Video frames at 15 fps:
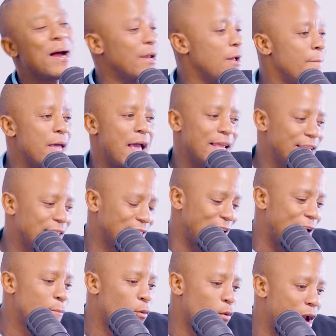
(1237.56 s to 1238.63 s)
But in the
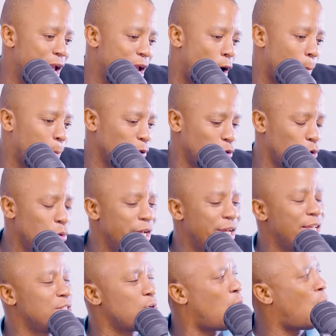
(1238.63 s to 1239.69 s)
same way,
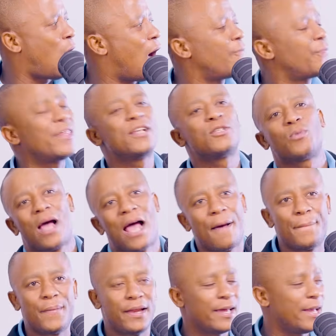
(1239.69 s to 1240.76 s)
opportunities or how things are
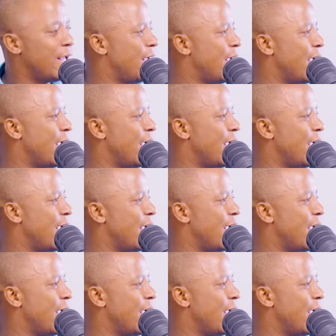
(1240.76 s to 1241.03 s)
currently